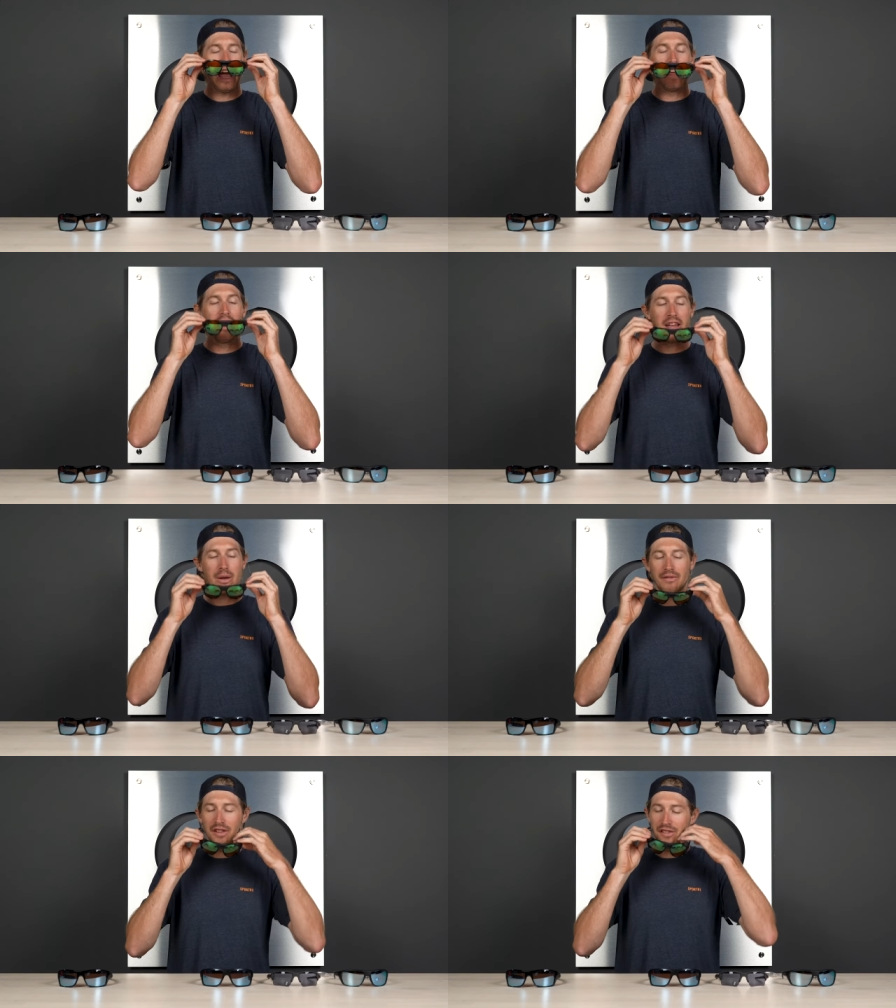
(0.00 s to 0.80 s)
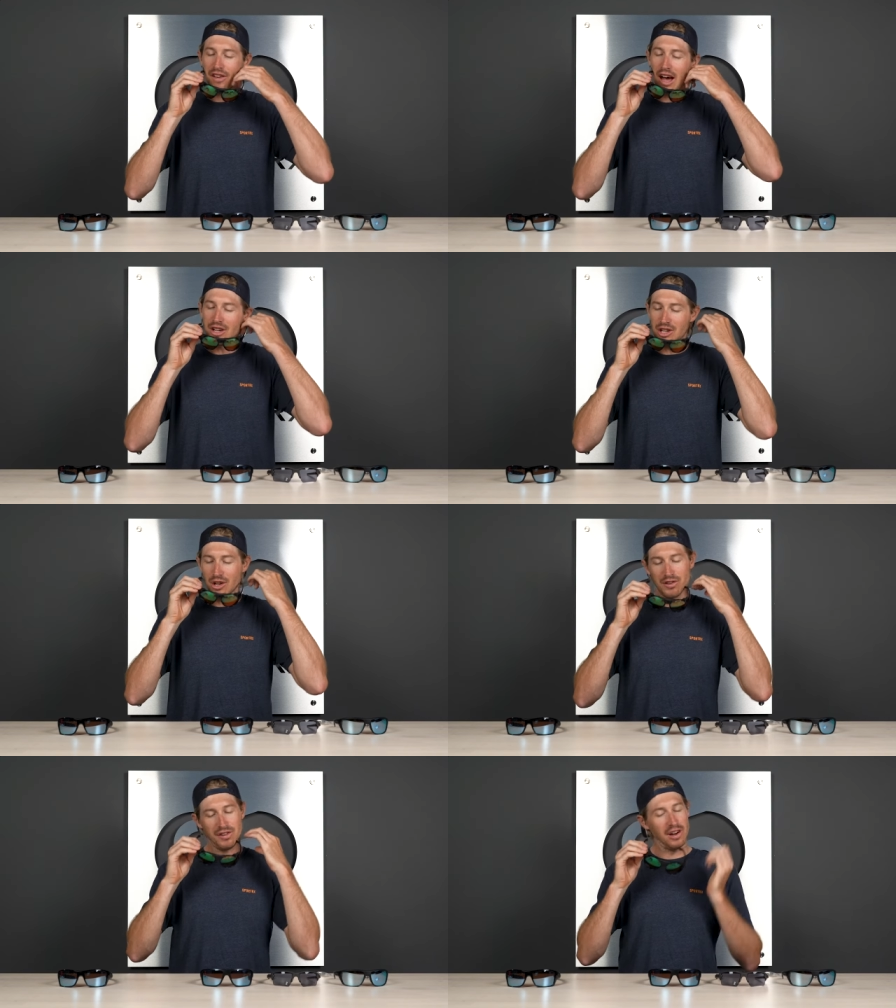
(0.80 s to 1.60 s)
And uh, you have these side
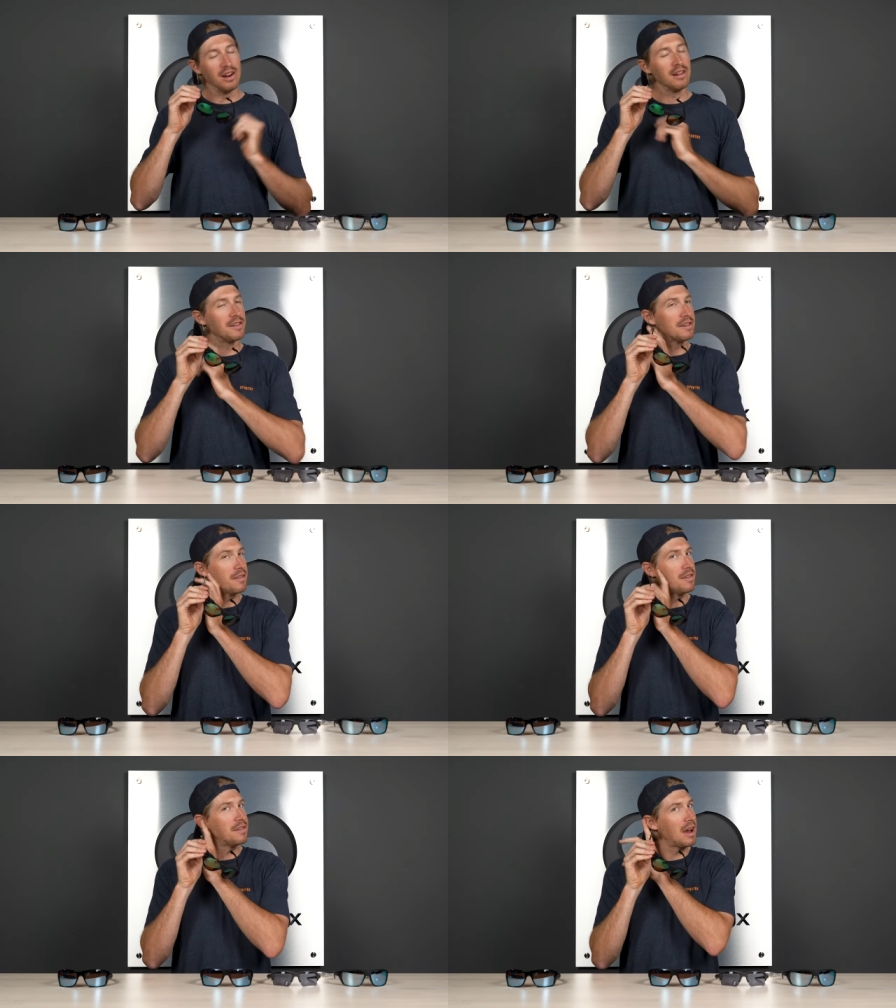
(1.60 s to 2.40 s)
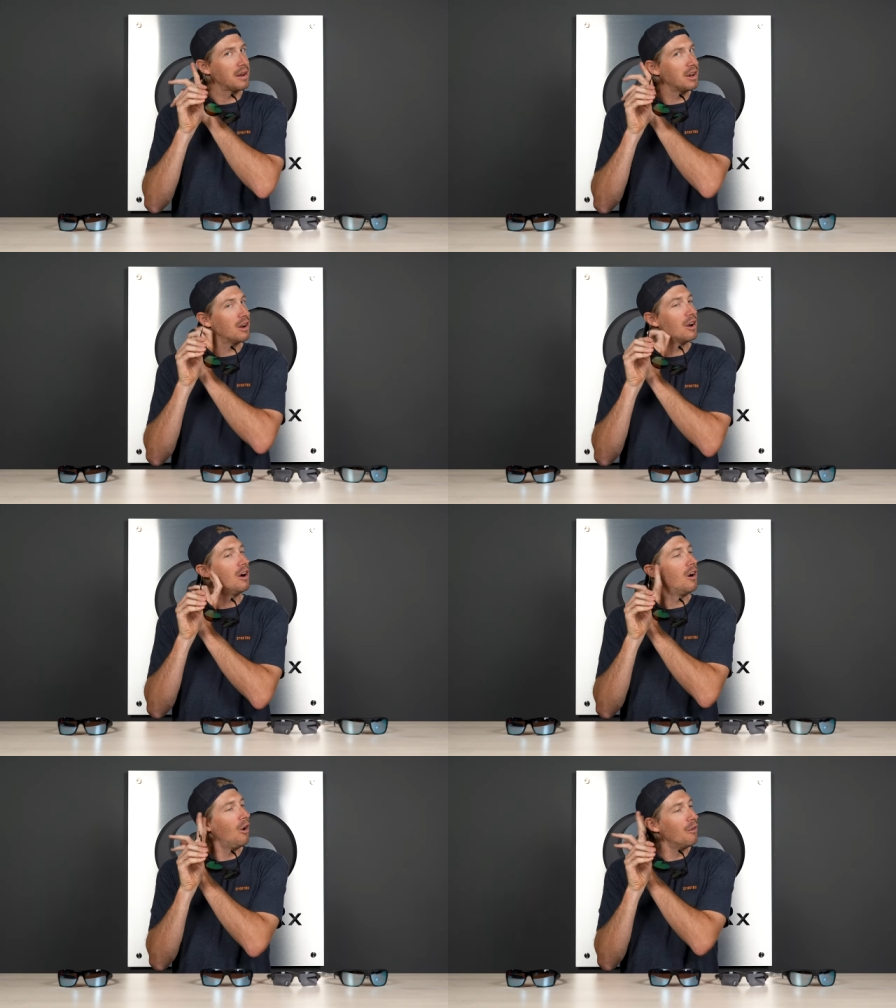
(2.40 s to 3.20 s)
shields here. Let's get this down here
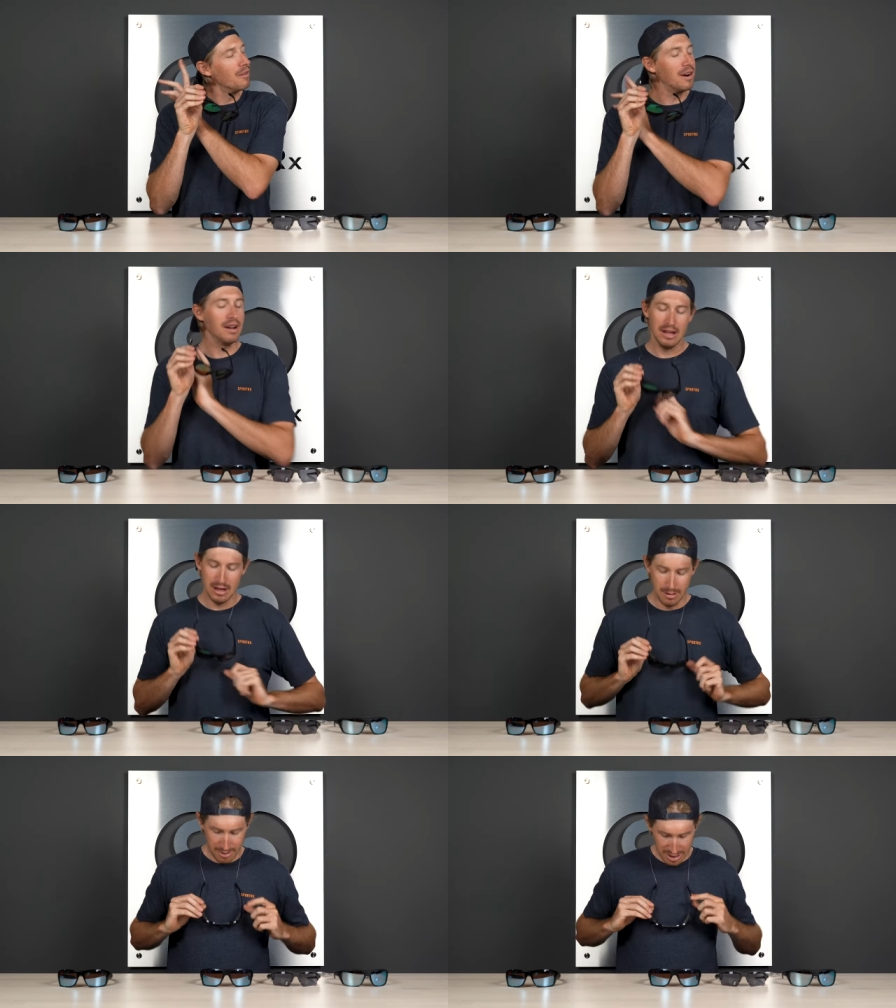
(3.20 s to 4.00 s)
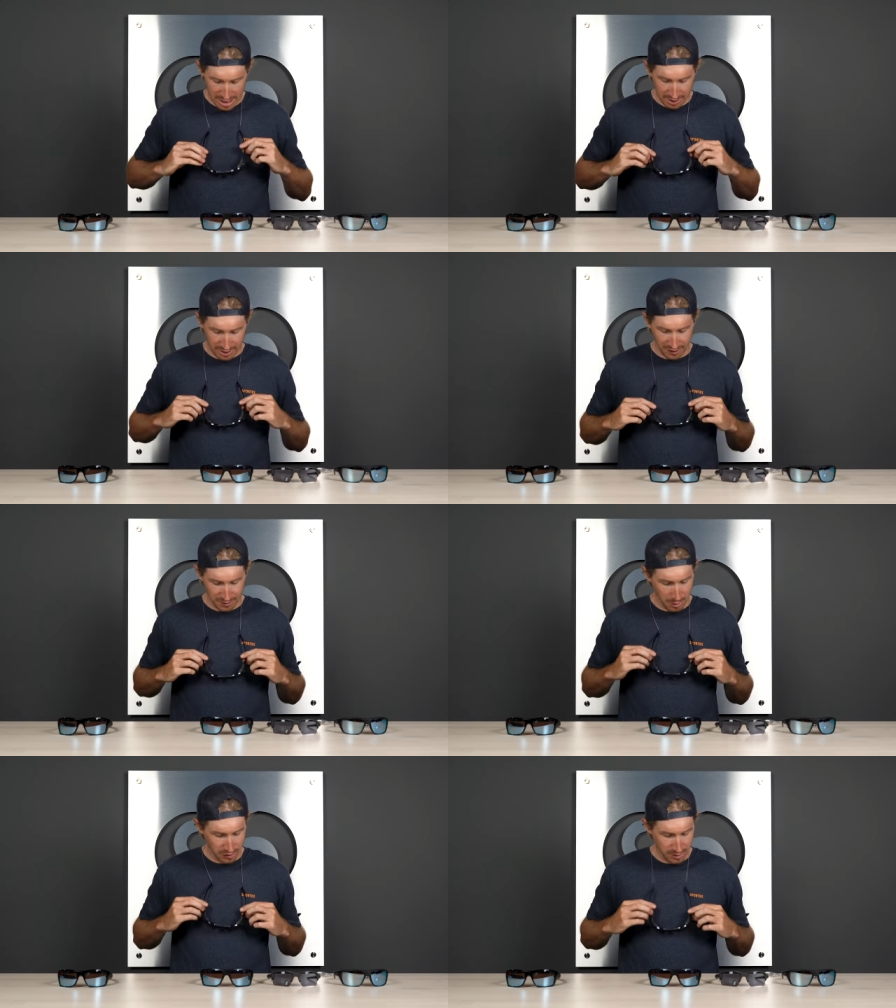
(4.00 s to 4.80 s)
over my neck like it's
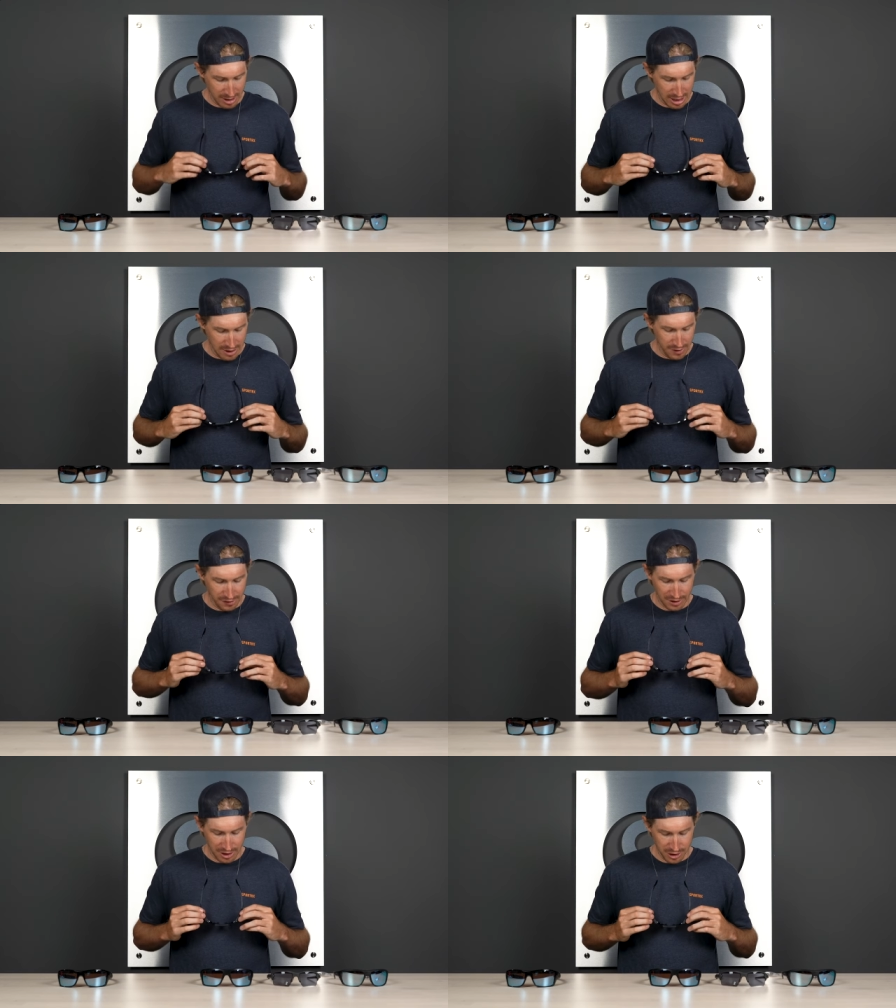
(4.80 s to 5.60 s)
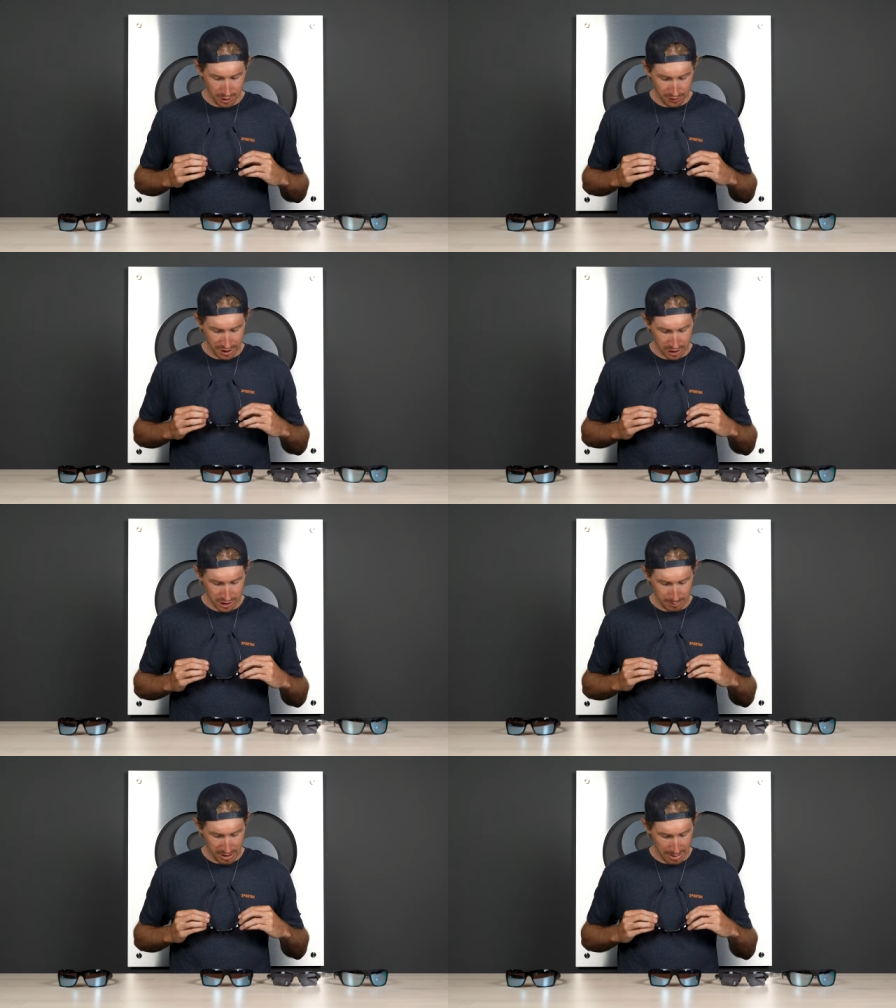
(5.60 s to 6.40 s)
supposed to be. These side shields
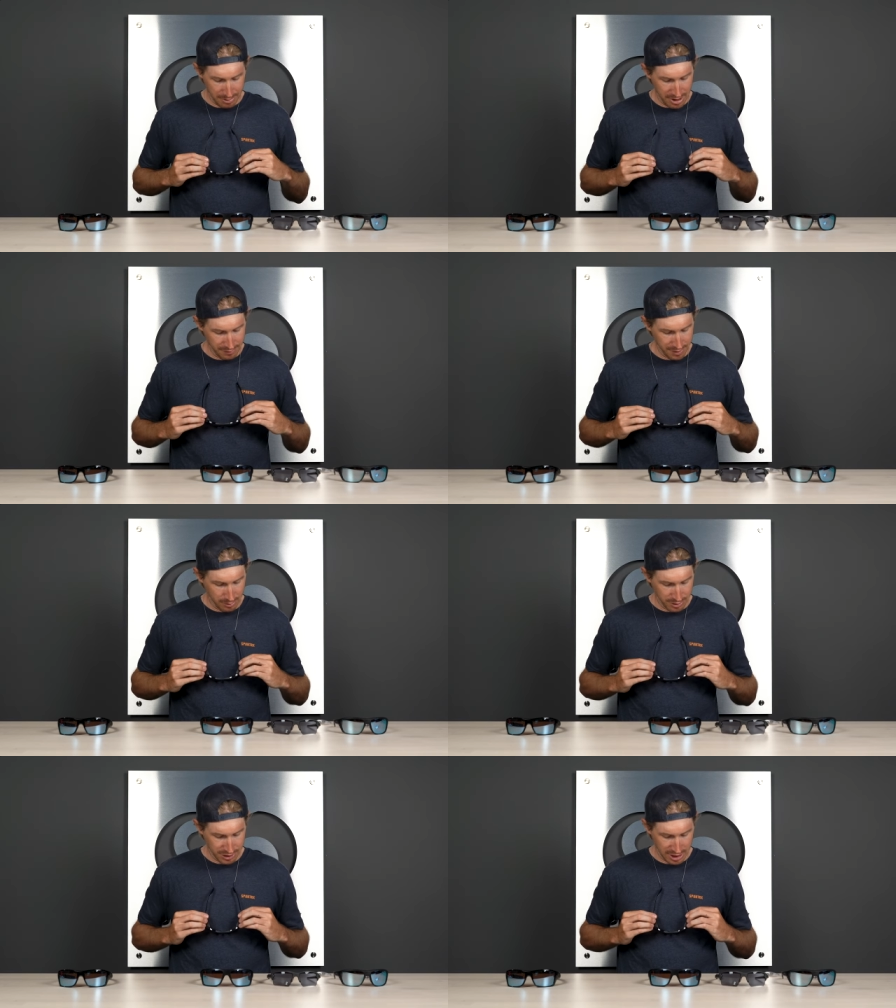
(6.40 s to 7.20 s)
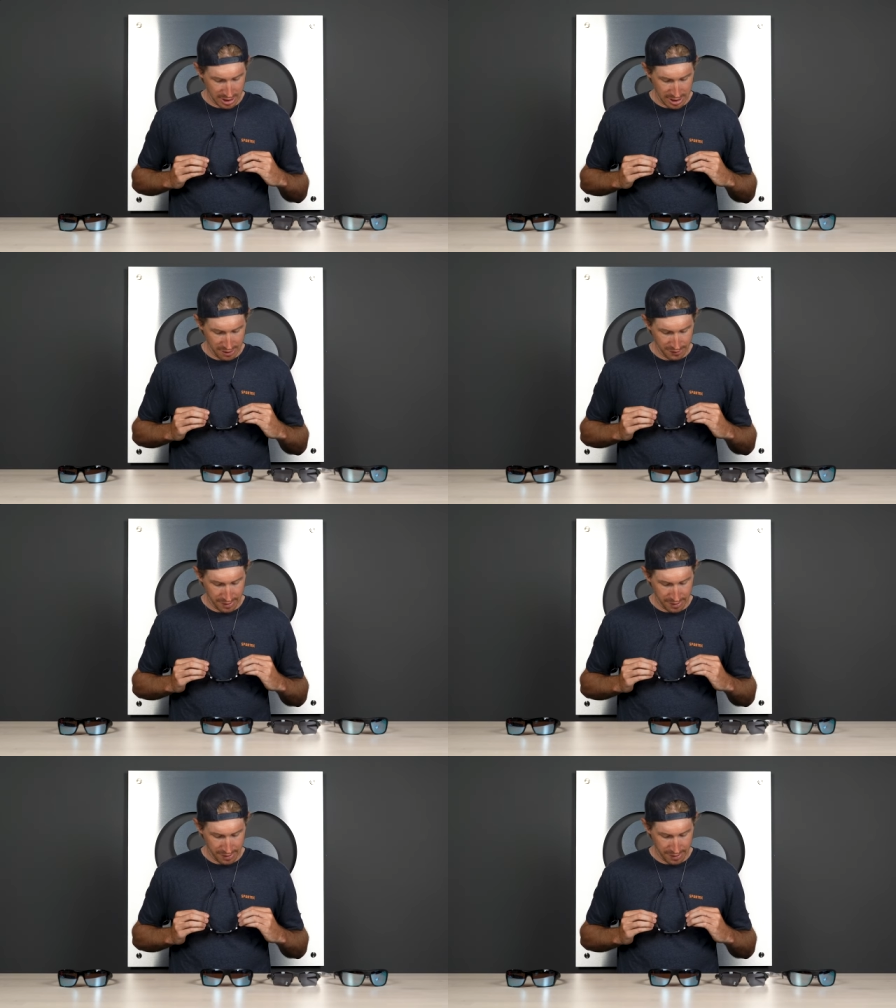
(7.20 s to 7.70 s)
actually pop off here, which is kind of nice,